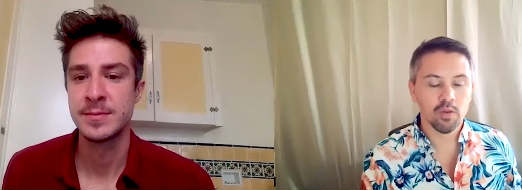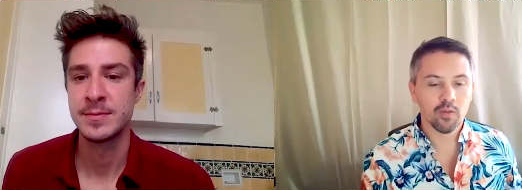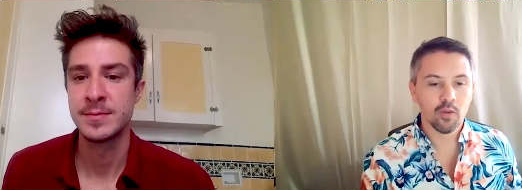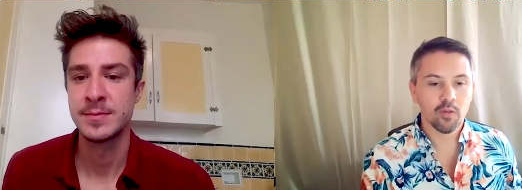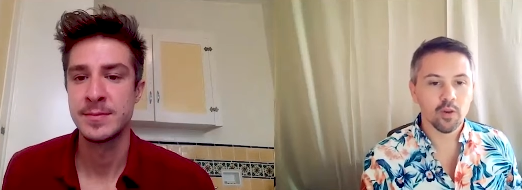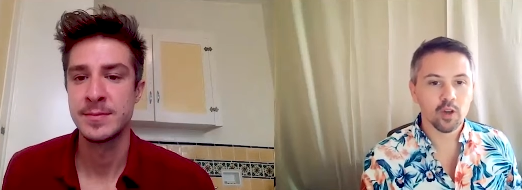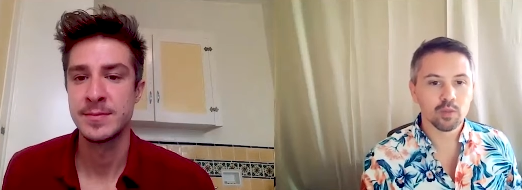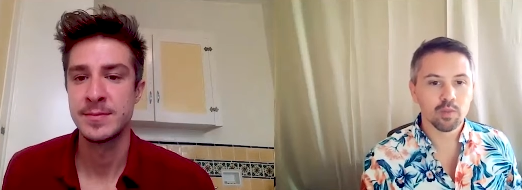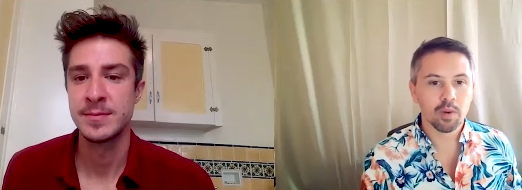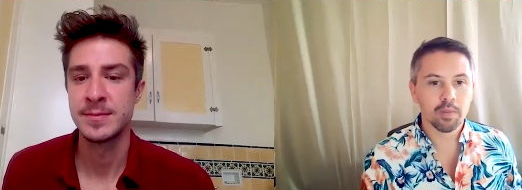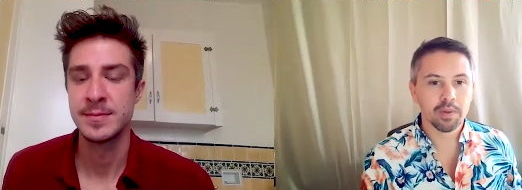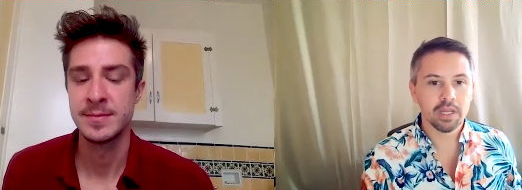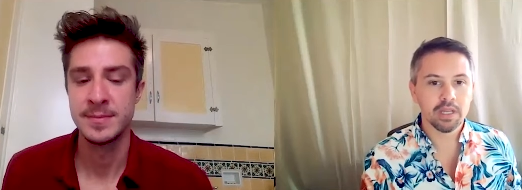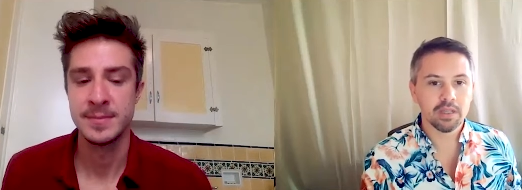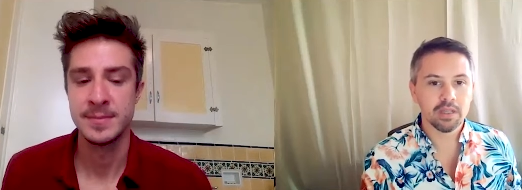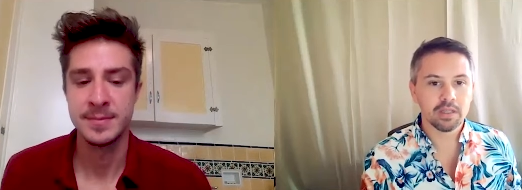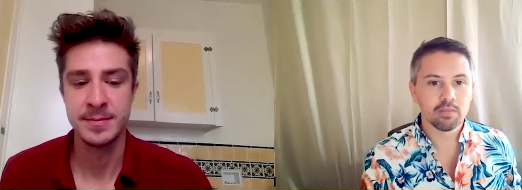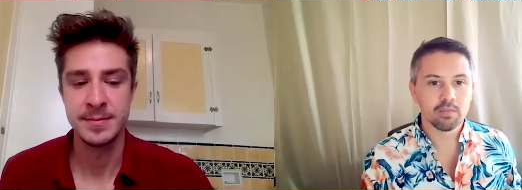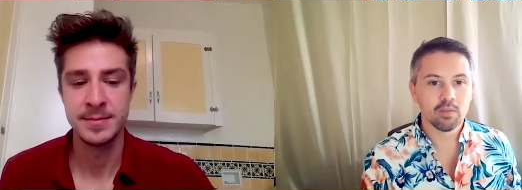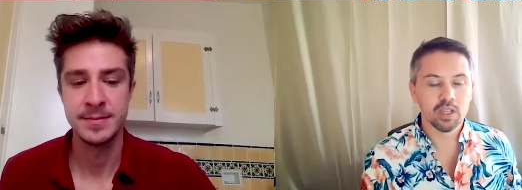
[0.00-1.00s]
Speaker 1: your first
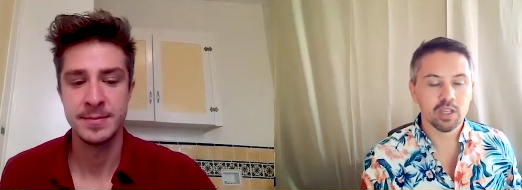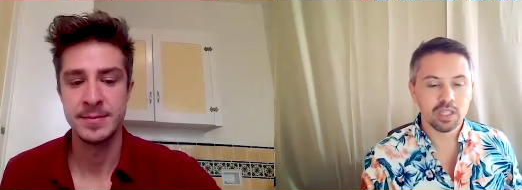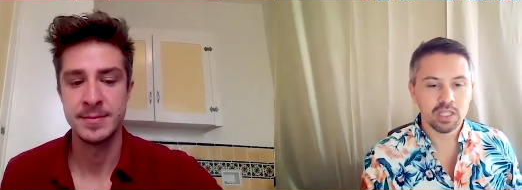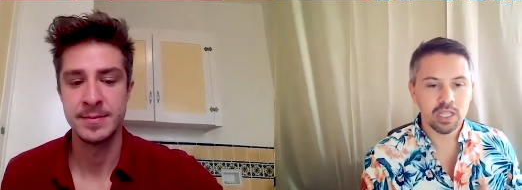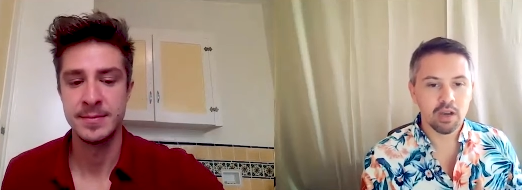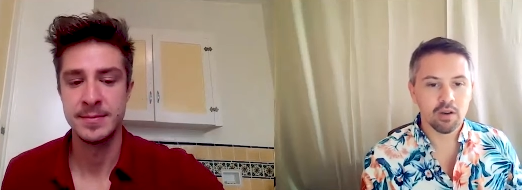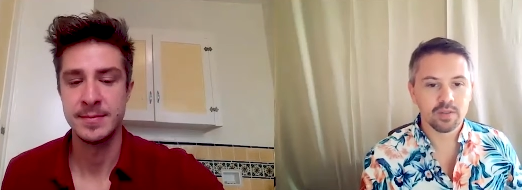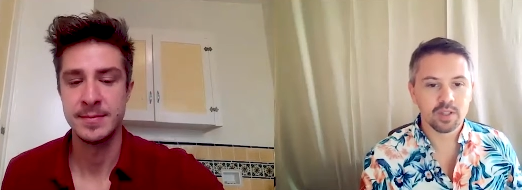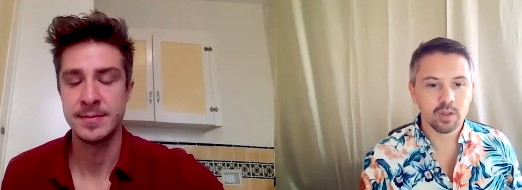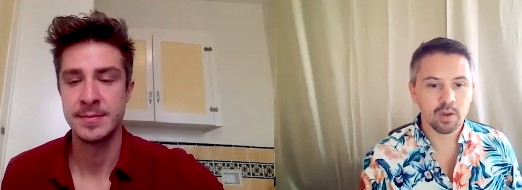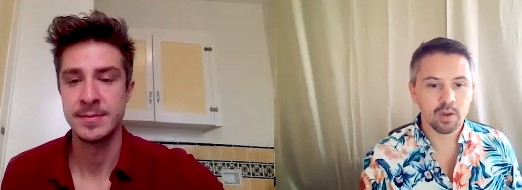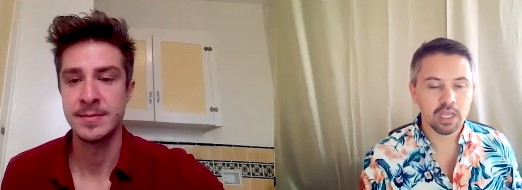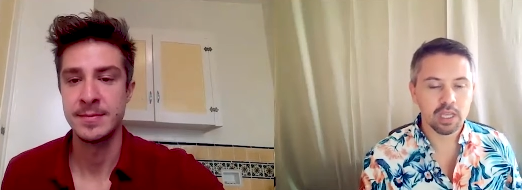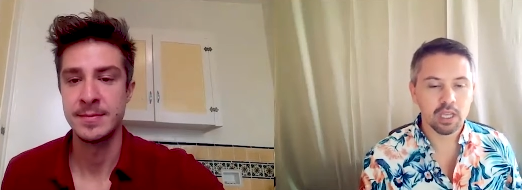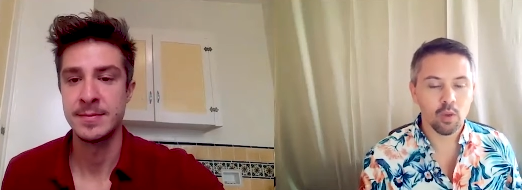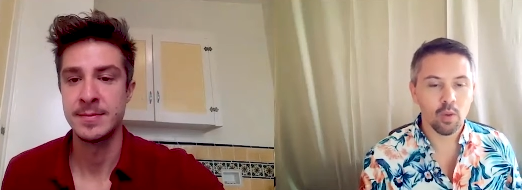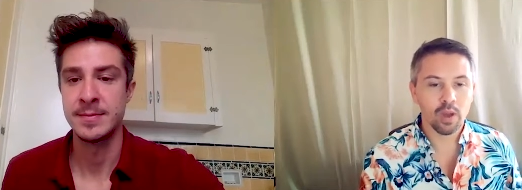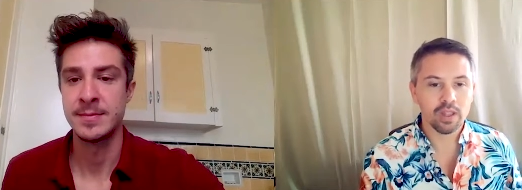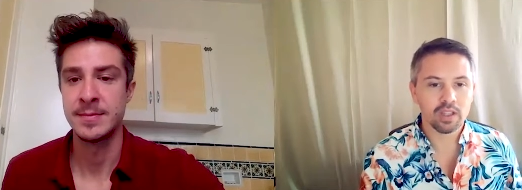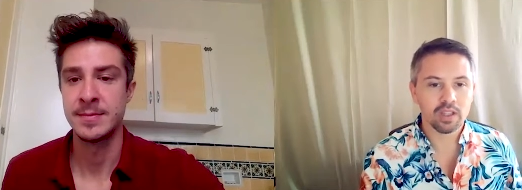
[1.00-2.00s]
properties yourself, so I
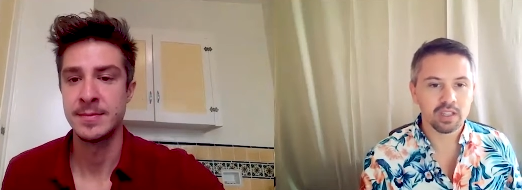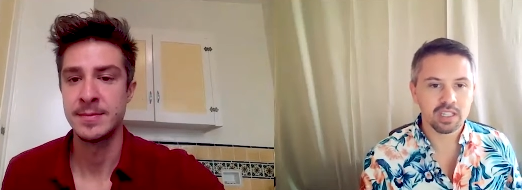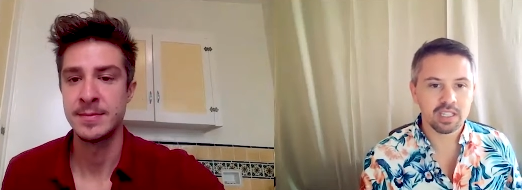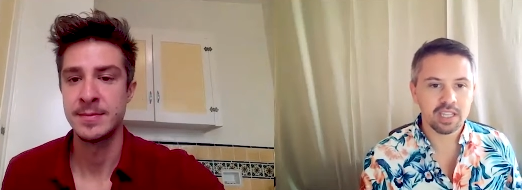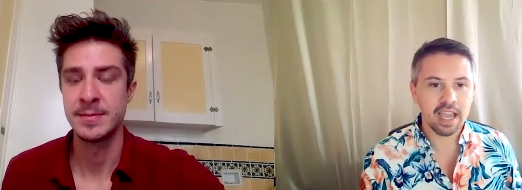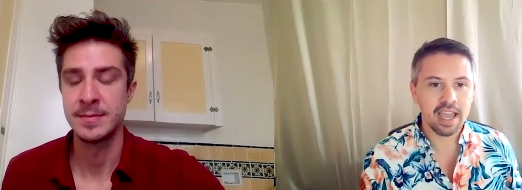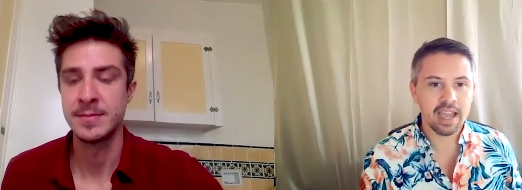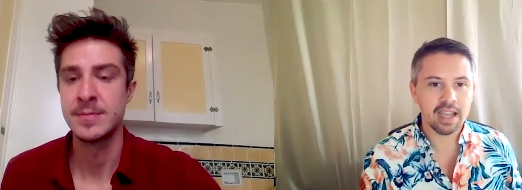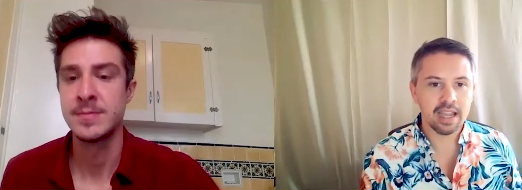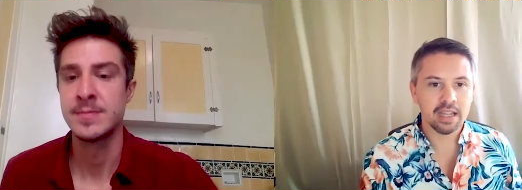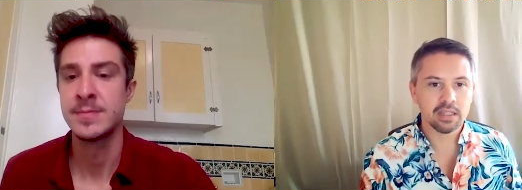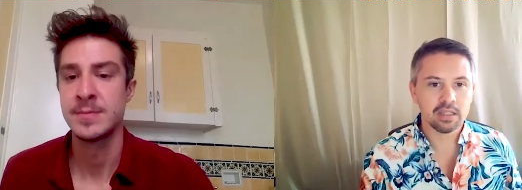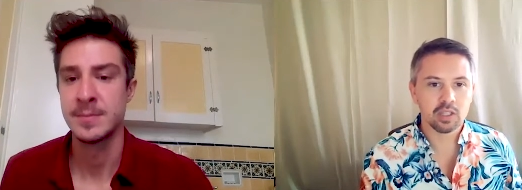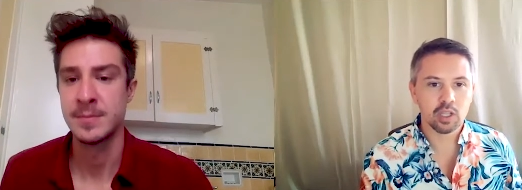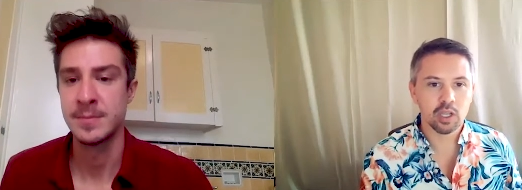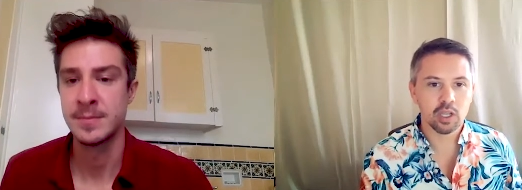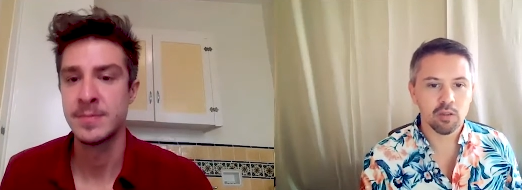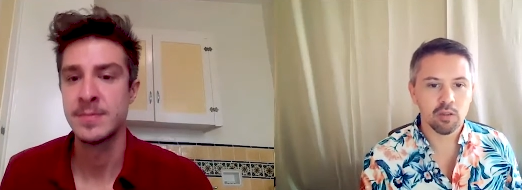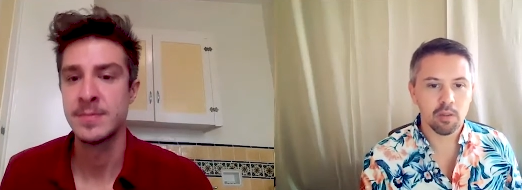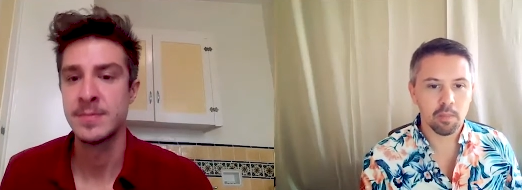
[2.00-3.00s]
think you understand,
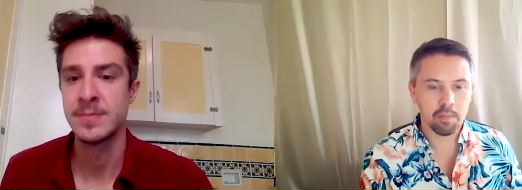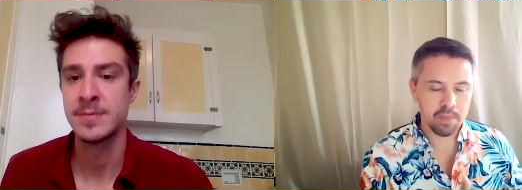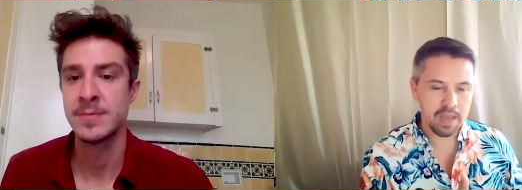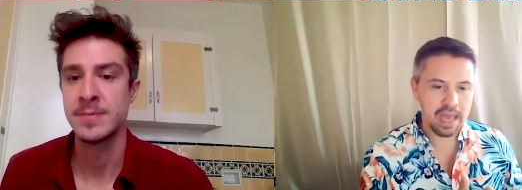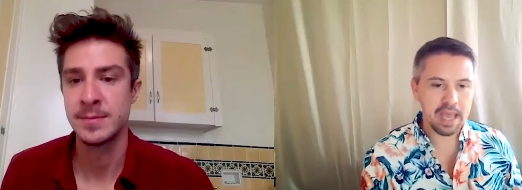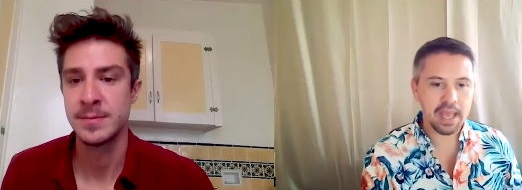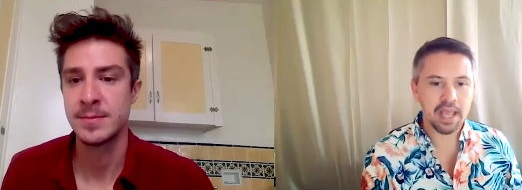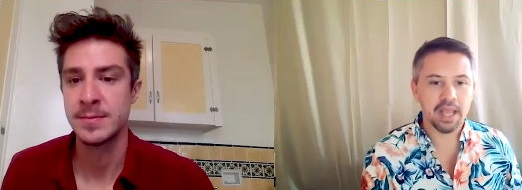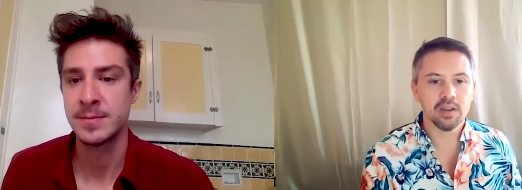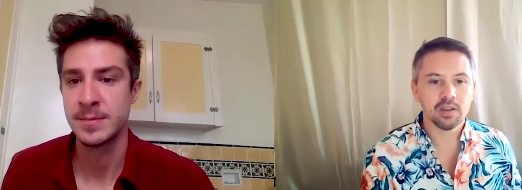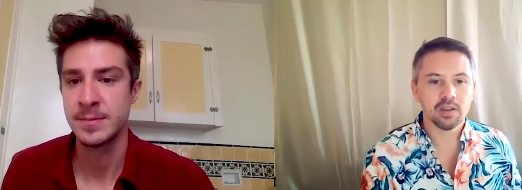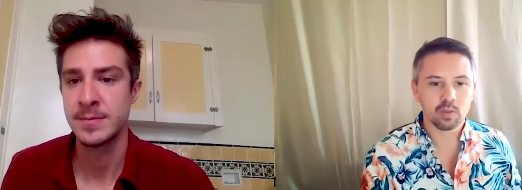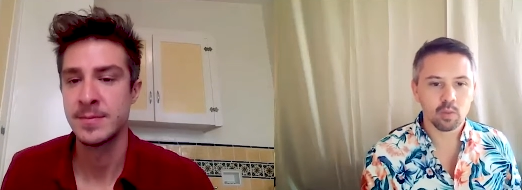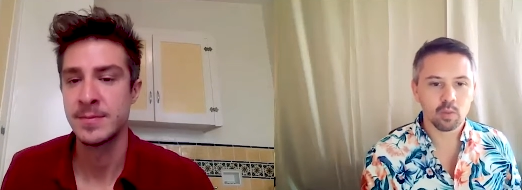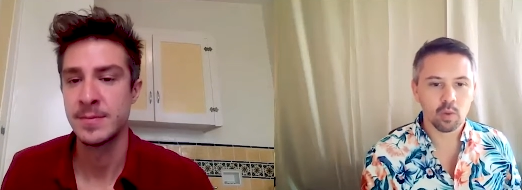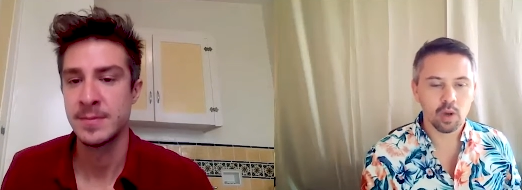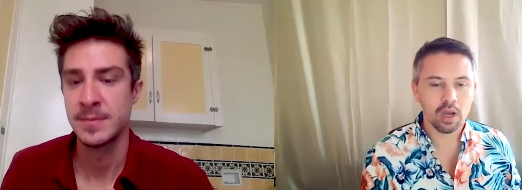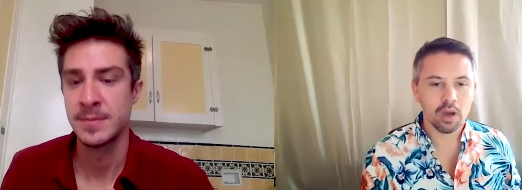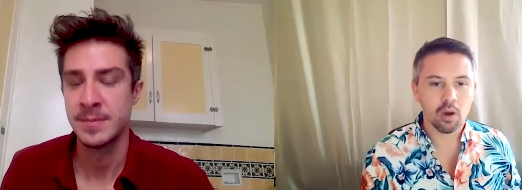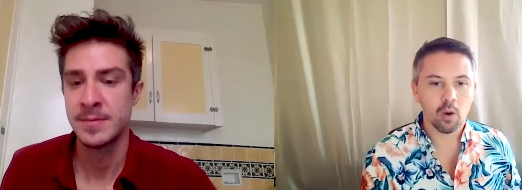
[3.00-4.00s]
you know, the pain as
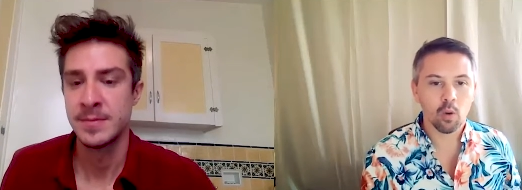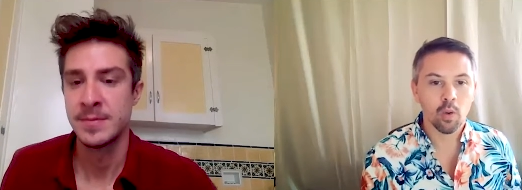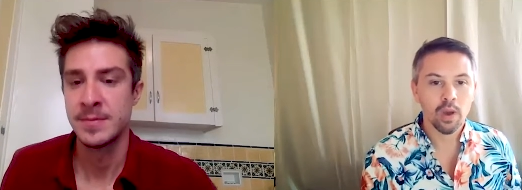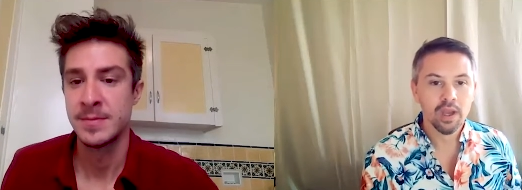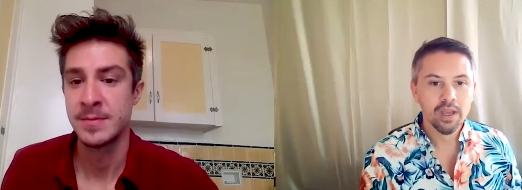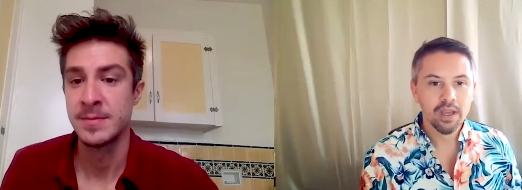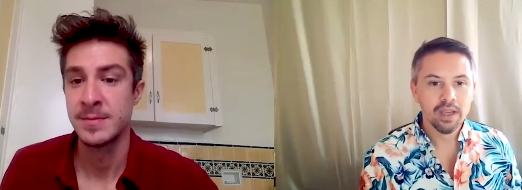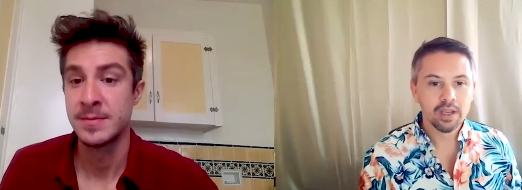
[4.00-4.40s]
well.